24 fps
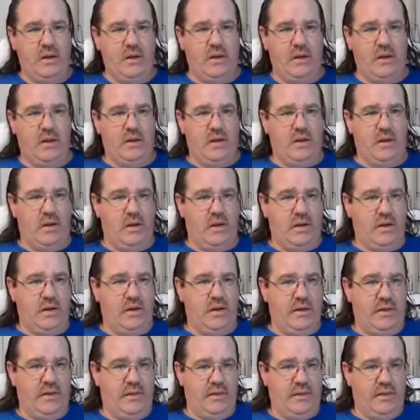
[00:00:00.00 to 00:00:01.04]

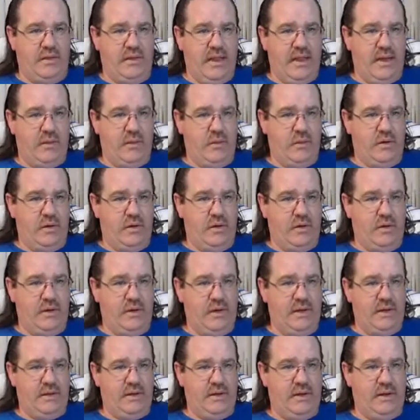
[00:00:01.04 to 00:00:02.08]
That one
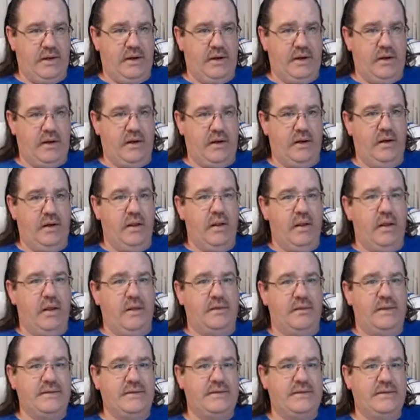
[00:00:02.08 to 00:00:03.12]
right there.
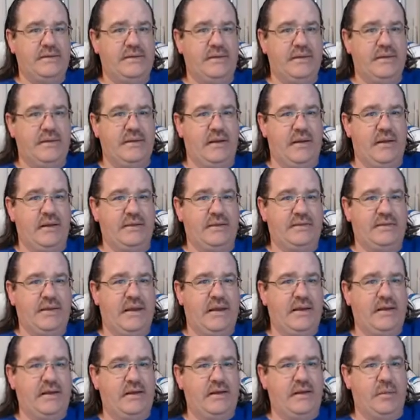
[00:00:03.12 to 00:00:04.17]
This is the
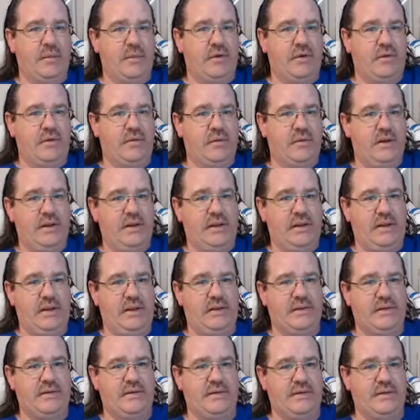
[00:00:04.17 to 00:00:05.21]
Sandy number 3.
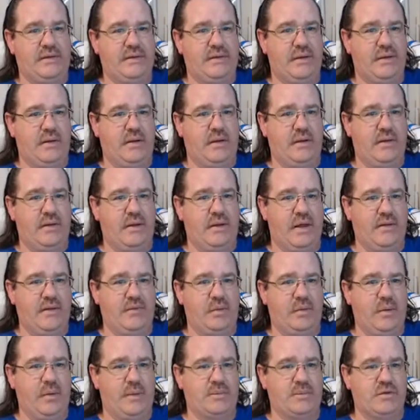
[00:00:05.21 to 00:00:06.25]
This is the
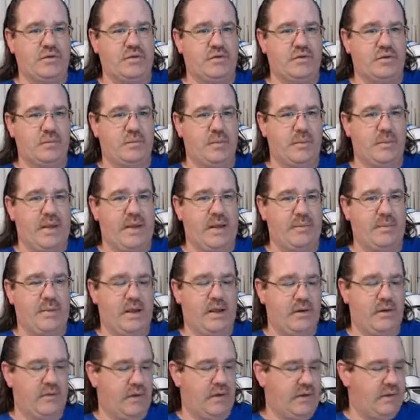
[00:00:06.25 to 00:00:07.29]
heavy weapons trooper
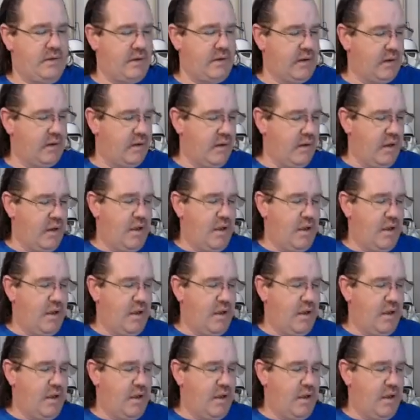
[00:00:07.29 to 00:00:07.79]
backpack right there.